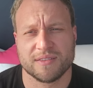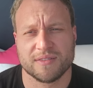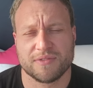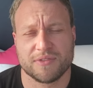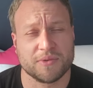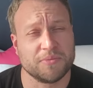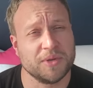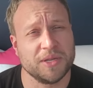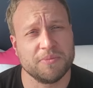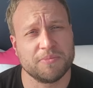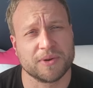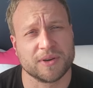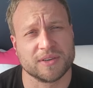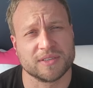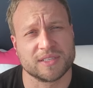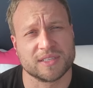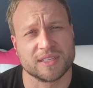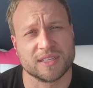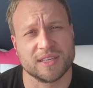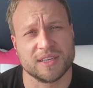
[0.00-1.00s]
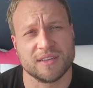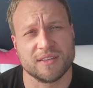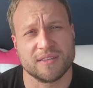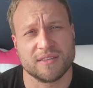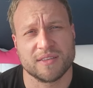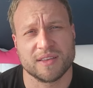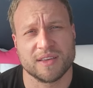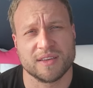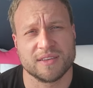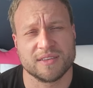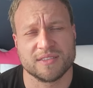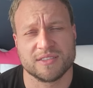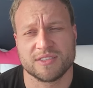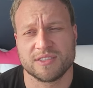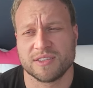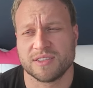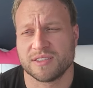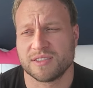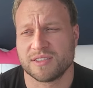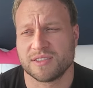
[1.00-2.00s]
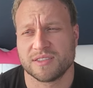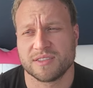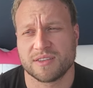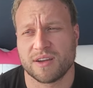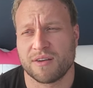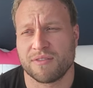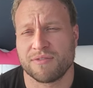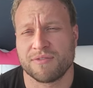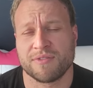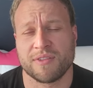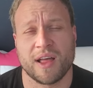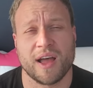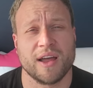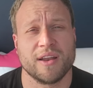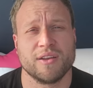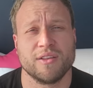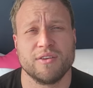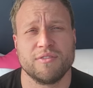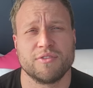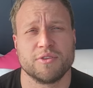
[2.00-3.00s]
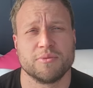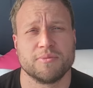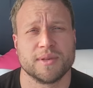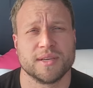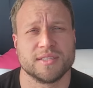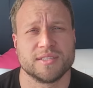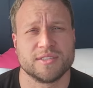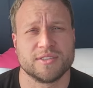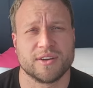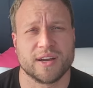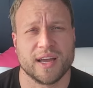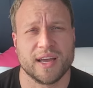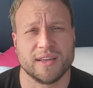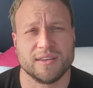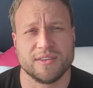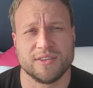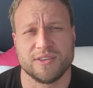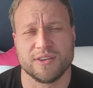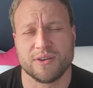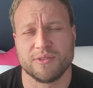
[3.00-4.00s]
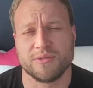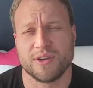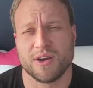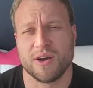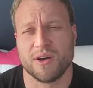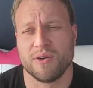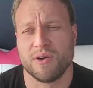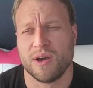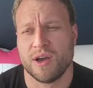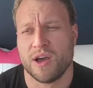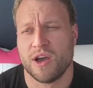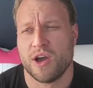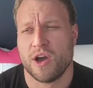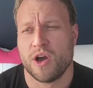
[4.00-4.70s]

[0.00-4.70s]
for me personally, things just start flying all over the place in your head. You don't know